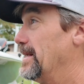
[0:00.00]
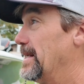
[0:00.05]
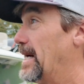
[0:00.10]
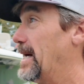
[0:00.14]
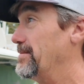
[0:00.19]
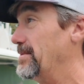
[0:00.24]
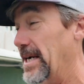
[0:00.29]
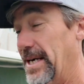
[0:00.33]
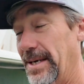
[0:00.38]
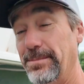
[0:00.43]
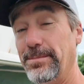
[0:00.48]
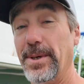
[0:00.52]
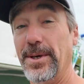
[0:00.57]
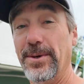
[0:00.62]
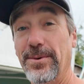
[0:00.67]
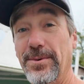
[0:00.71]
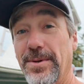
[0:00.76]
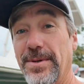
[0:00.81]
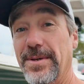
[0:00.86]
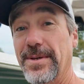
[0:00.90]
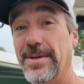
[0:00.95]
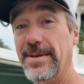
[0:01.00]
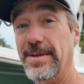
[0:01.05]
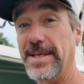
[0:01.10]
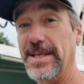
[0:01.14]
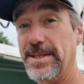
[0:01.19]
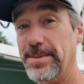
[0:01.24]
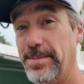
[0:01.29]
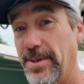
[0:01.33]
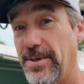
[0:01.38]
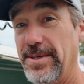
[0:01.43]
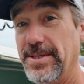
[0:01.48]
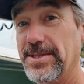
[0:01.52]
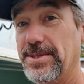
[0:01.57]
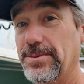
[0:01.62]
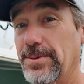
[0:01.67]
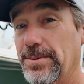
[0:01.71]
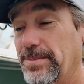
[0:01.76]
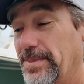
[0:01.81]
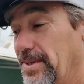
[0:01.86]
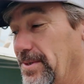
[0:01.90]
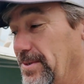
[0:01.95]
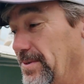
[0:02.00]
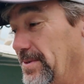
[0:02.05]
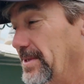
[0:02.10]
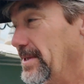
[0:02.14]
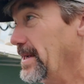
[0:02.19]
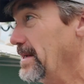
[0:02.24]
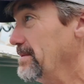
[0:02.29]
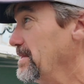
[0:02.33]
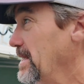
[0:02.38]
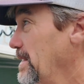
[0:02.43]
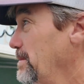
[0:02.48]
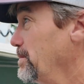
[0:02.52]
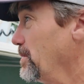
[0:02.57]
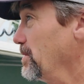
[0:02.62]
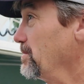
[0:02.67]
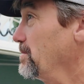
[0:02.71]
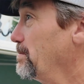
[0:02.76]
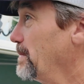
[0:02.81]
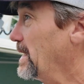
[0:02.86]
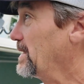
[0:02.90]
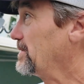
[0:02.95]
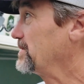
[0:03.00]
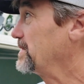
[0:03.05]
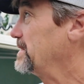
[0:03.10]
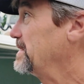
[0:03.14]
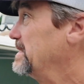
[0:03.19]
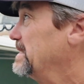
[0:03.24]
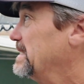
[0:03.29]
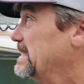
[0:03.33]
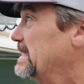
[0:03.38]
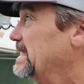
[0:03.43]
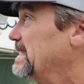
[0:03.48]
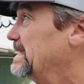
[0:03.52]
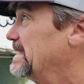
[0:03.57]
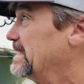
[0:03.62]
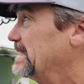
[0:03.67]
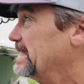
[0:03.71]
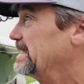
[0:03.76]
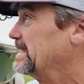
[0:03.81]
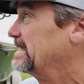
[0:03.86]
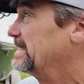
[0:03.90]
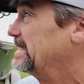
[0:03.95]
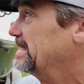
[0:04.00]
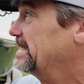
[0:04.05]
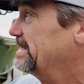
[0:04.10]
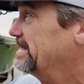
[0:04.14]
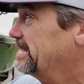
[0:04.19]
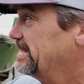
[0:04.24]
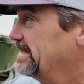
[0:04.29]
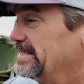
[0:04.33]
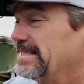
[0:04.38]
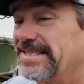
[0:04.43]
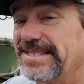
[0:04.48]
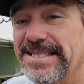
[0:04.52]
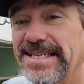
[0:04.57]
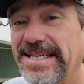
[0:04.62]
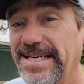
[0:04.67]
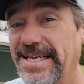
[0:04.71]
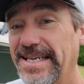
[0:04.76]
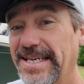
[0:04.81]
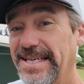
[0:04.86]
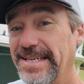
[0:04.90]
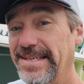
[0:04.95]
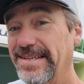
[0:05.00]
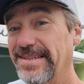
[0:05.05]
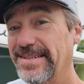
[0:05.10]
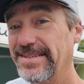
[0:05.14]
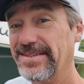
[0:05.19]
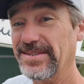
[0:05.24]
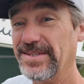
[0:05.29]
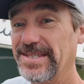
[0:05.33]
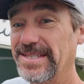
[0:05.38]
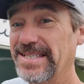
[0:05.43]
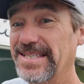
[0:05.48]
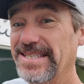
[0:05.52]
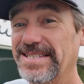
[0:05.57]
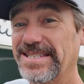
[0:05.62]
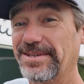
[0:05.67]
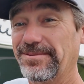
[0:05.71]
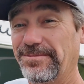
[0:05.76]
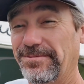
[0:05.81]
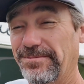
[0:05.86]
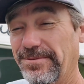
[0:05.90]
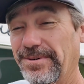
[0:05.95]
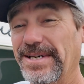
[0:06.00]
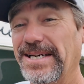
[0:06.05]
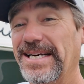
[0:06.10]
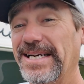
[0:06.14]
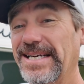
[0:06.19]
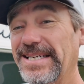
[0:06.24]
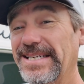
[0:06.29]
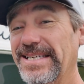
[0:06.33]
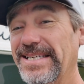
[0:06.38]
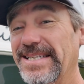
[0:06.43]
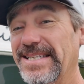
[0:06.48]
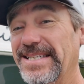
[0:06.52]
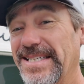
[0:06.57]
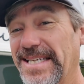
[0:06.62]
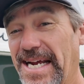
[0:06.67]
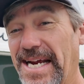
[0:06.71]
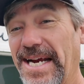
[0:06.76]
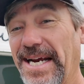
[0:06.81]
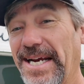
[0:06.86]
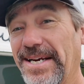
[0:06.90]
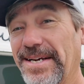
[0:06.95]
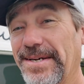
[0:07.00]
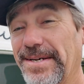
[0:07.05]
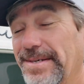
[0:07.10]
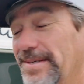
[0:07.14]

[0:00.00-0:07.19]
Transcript: I've had both, experience with both. I've had both mounted. This thing here is a freaking tank.